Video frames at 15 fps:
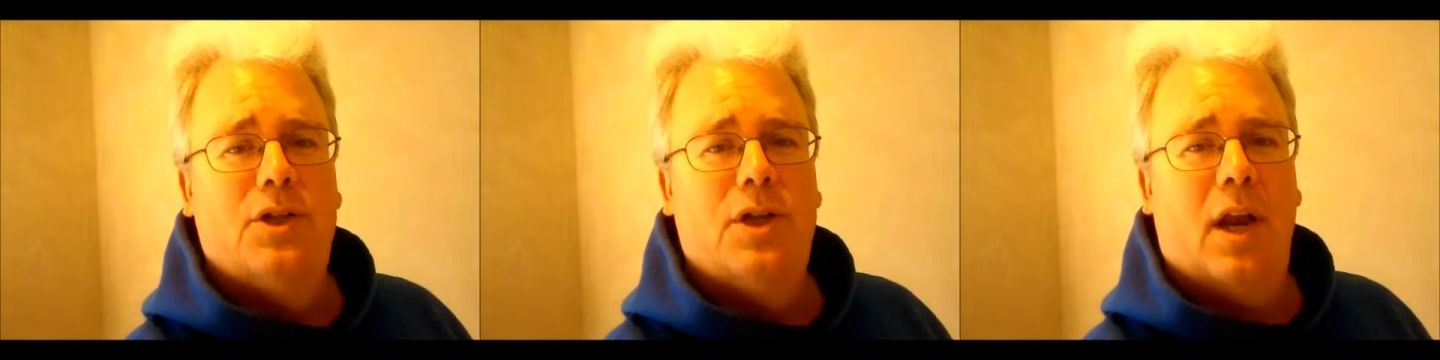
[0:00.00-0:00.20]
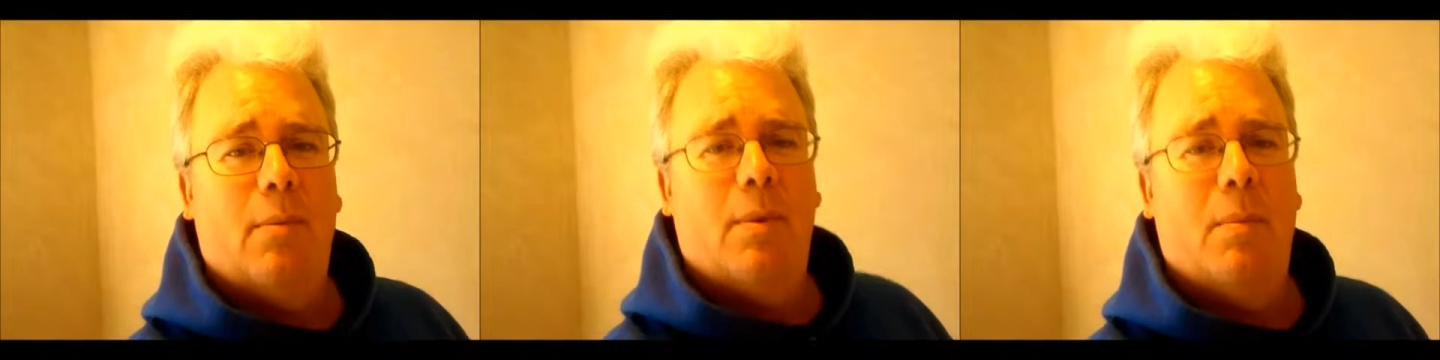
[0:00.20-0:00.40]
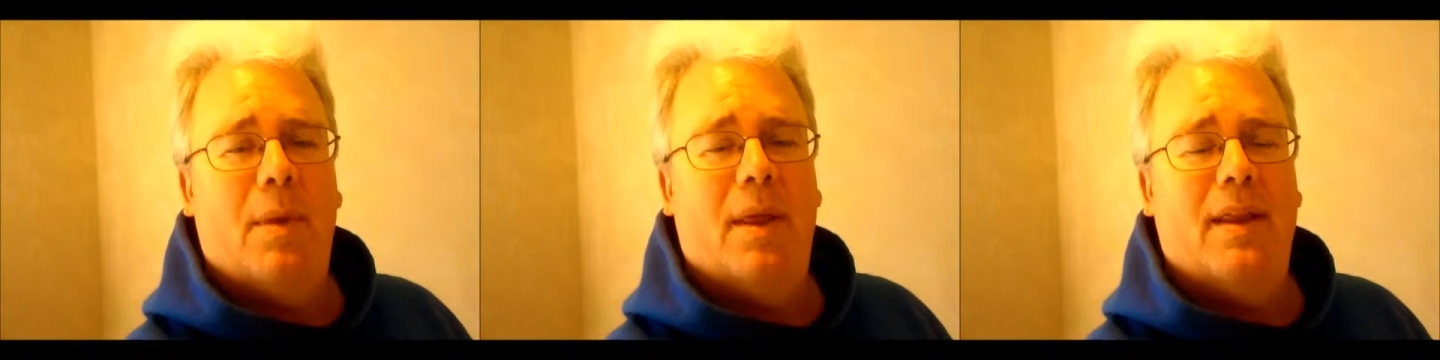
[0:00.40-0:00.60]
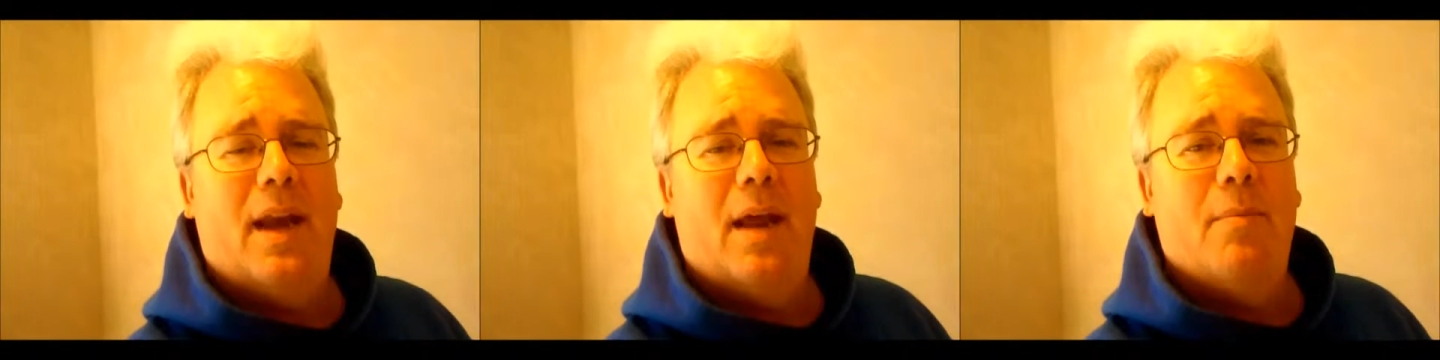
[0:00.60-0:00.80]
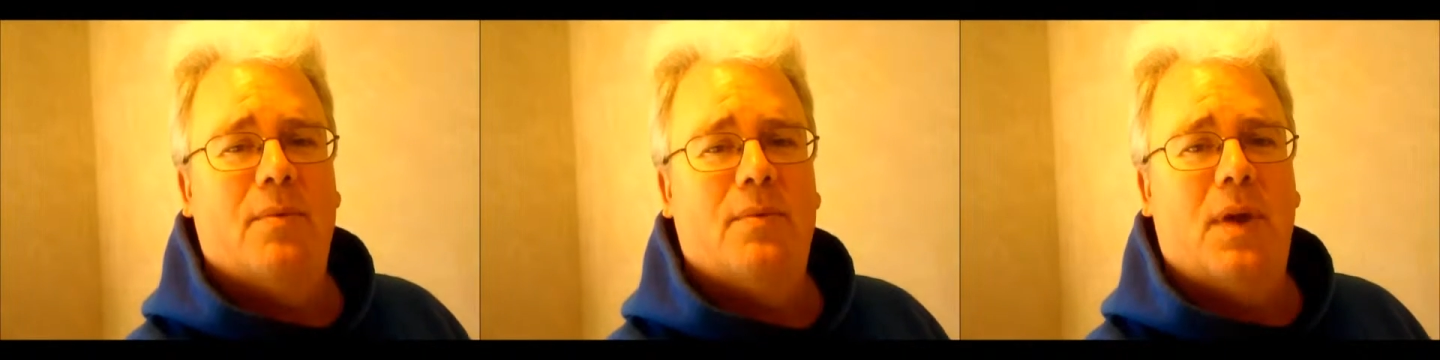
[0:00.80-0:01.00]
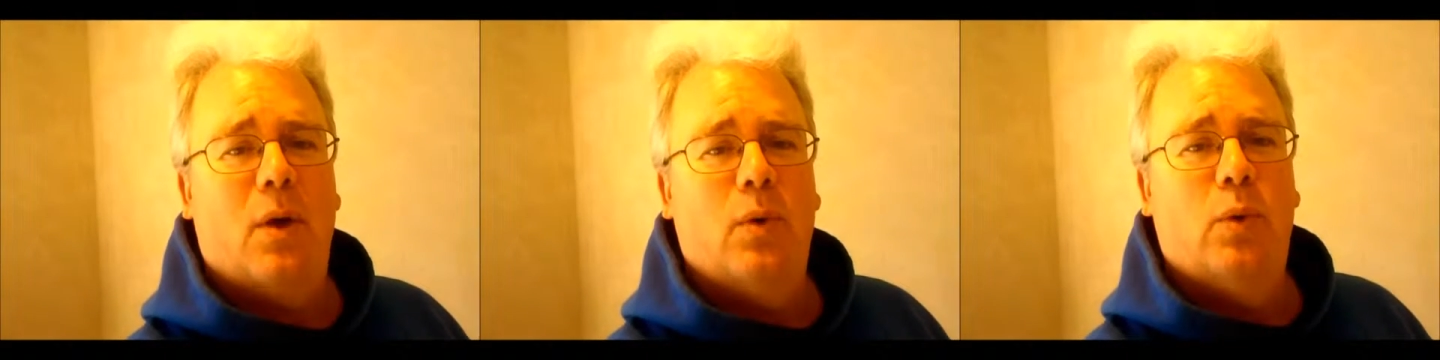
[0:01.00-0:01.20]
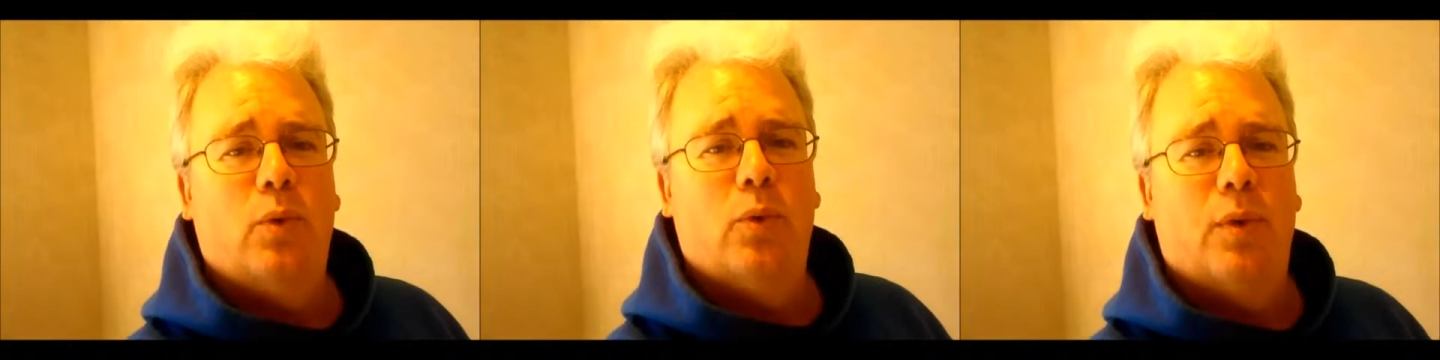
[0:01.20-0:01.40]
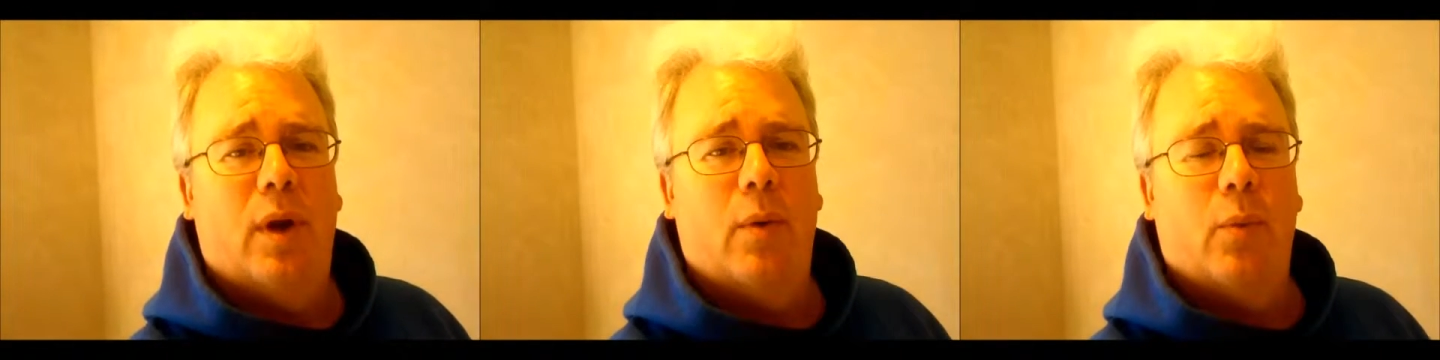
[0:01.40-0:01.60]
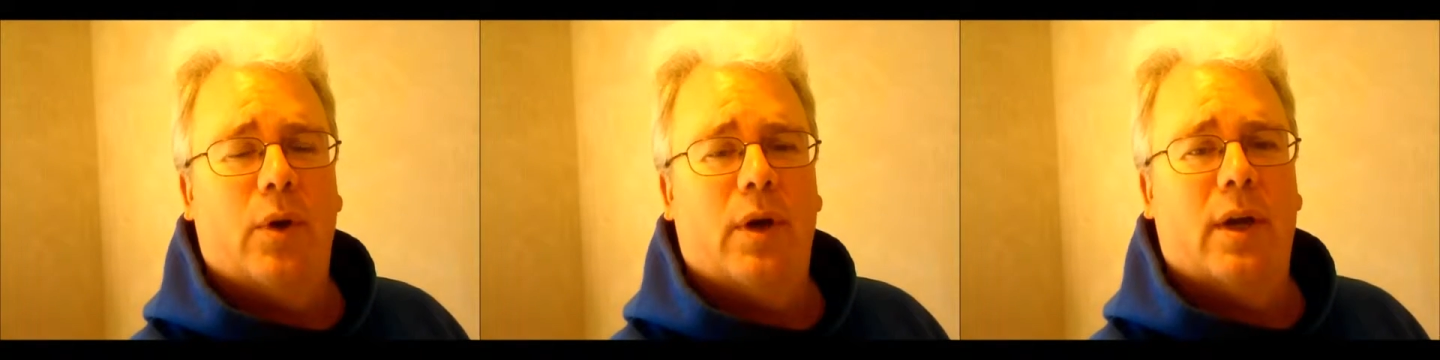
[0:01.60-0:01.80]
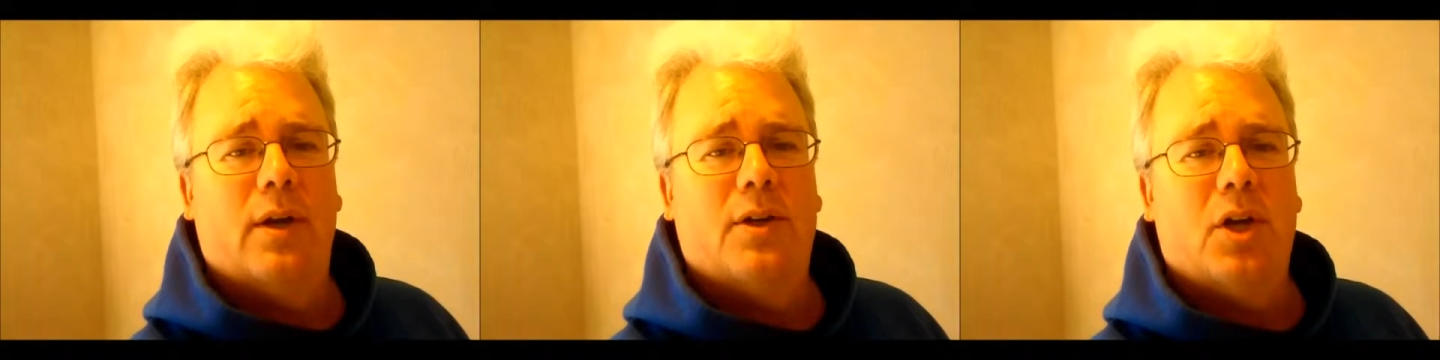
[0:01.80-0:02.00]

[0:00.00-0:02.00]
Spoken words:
a gentleman by the name of Daoud, and we're